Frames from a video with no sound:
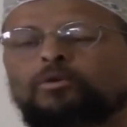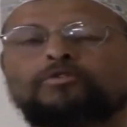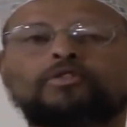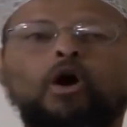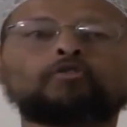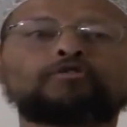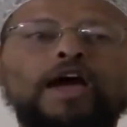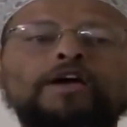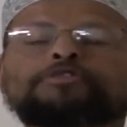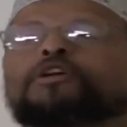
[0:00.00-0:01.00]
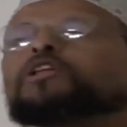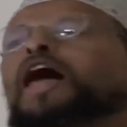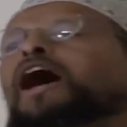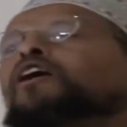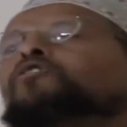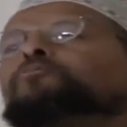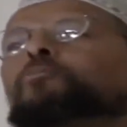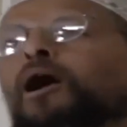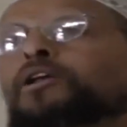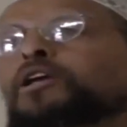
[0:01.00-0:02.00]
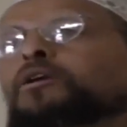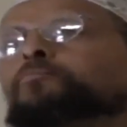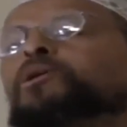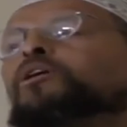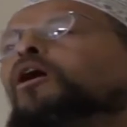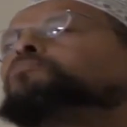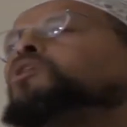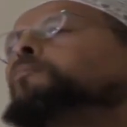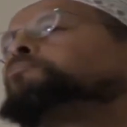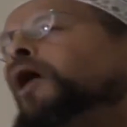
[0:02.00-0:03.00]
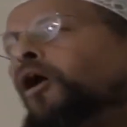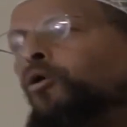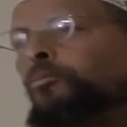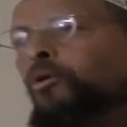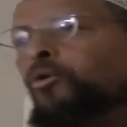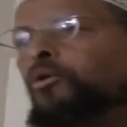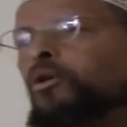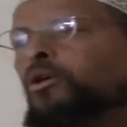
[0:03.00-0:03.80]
With no faith, the lack of money becomes unbearable.